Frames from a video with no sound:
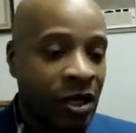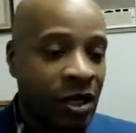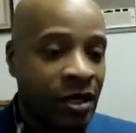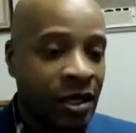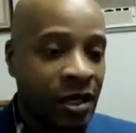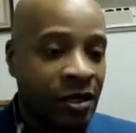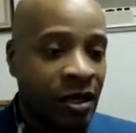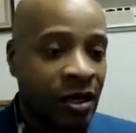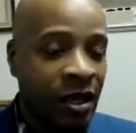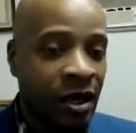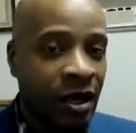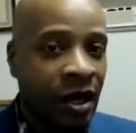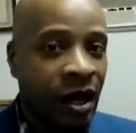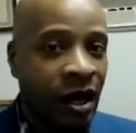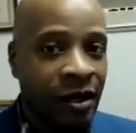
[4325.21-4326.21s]
It's just
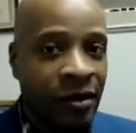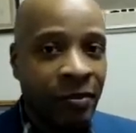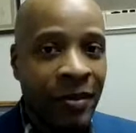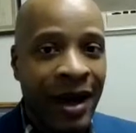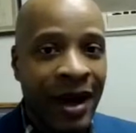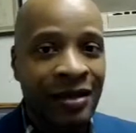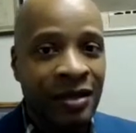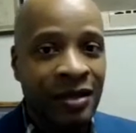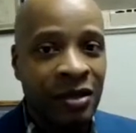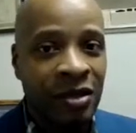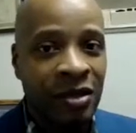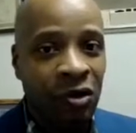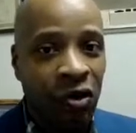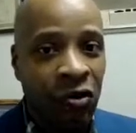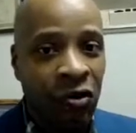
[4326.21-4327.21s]
an amazing
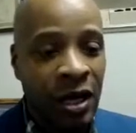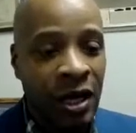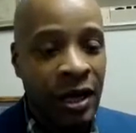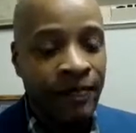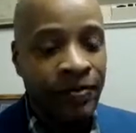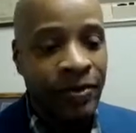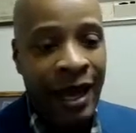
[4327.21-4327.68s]
story.